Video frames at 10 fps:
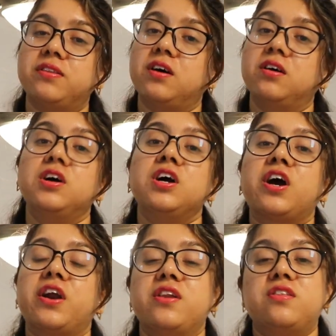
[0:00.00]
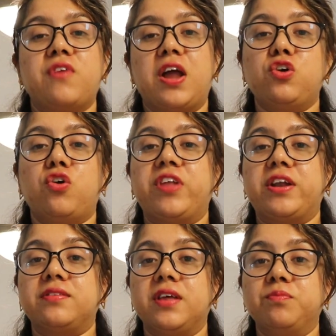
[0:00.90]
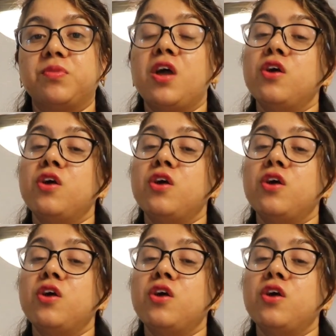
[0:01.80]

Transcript: the currency value of that same.